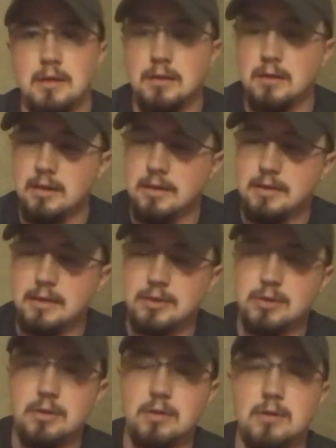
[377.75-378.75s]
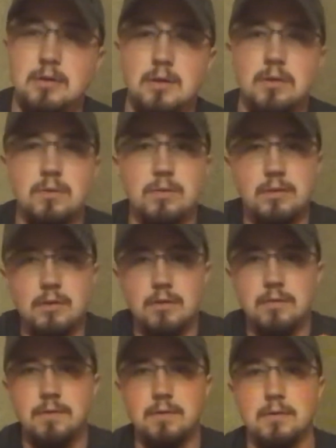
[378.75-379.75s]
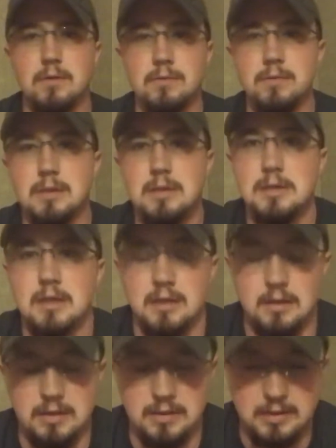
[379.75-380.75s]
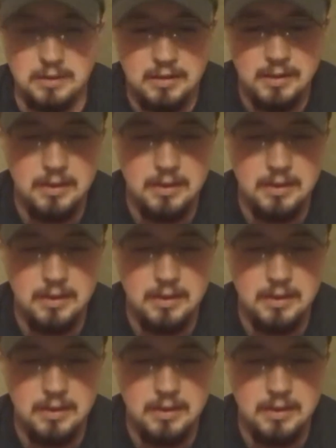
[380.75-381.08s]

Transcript: Let that trigger go. Feel the reset on it.